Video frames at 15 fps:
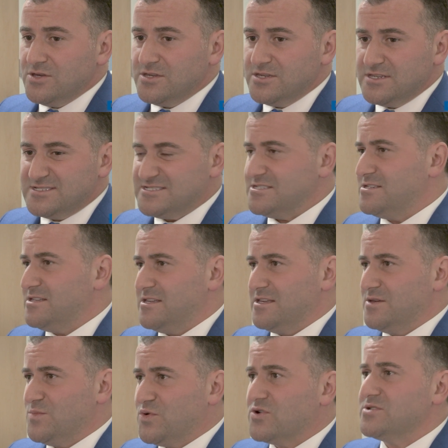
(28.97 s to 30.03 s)
It's
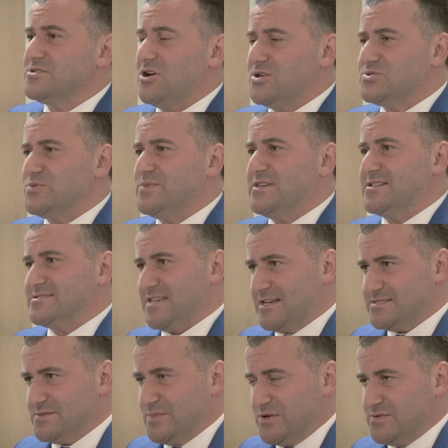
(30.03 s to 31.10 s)
important to also be
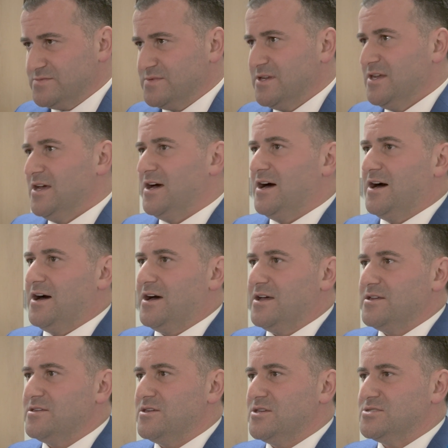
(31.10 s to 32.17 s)
accessible.
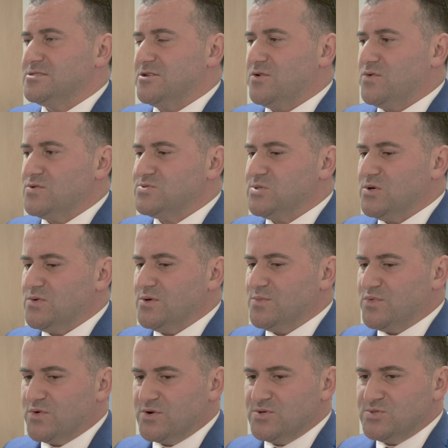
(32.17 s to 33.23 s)
It's also
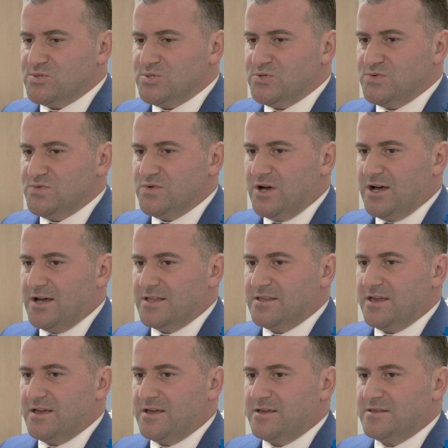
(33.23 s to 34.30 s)
important to
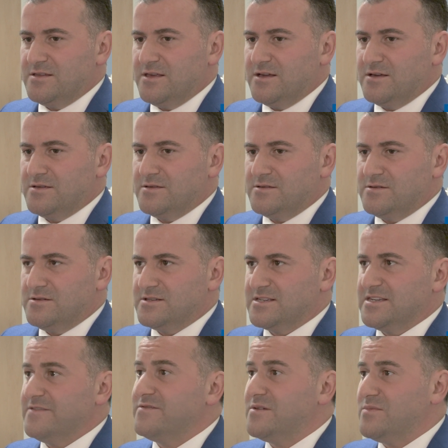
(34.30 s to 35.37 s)

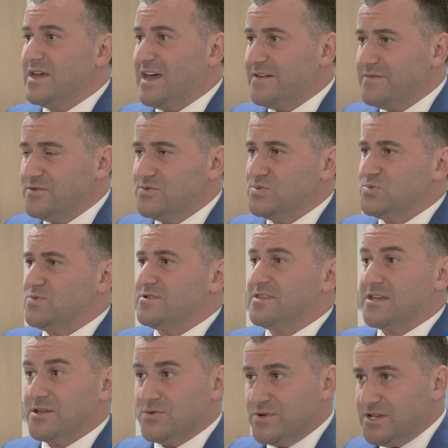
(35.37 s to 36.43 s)
give them avenues where
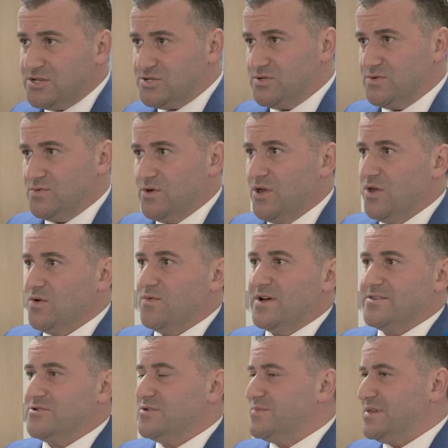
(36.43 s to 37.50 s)
they can reach you,
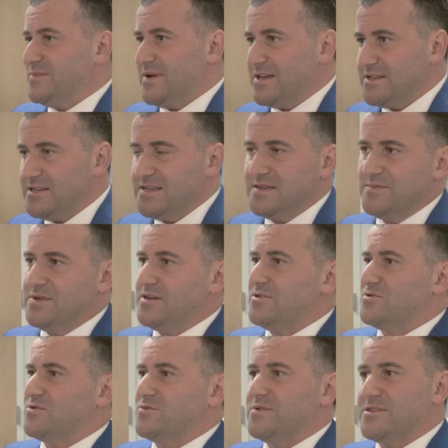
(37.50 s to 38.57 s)
whether it be by email
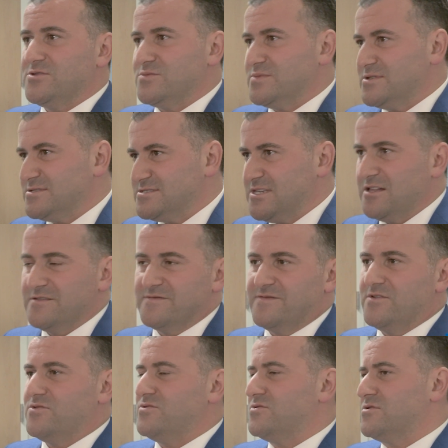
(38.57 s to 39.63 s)
or whether by cell
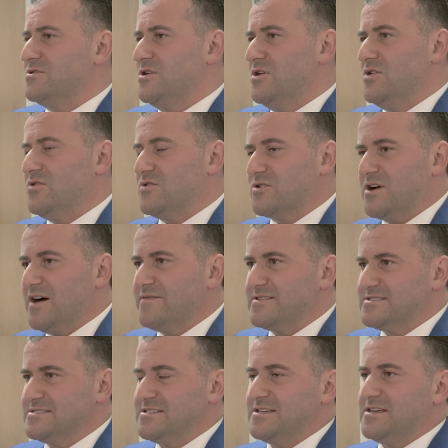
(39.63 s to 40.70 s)
phone or
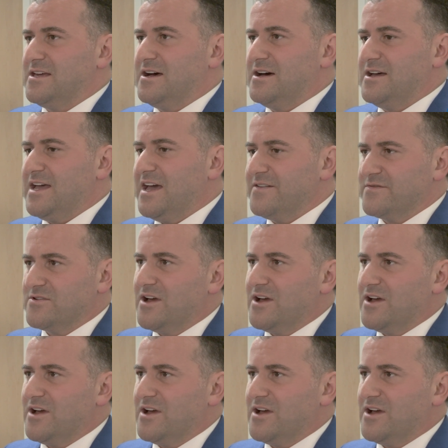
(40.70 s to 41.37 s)
obviously after